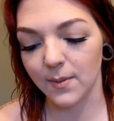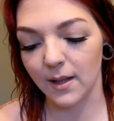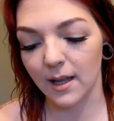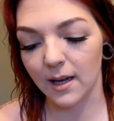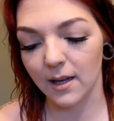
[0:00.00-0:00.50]
but
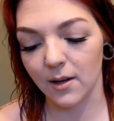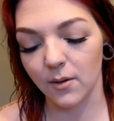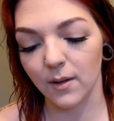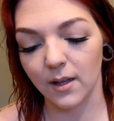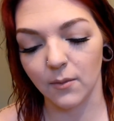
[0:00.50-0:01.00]
like, you know,
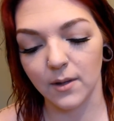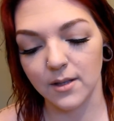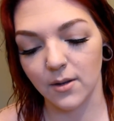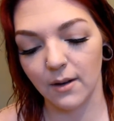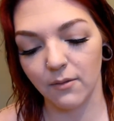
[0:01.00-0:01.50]
like the ones
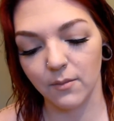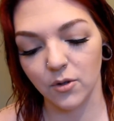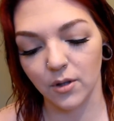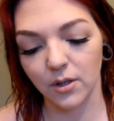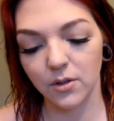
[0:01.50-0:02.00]
that you get from the
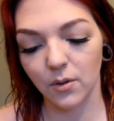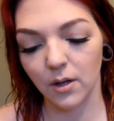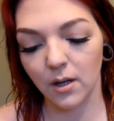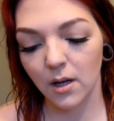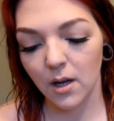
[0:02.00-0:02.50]
drugstore.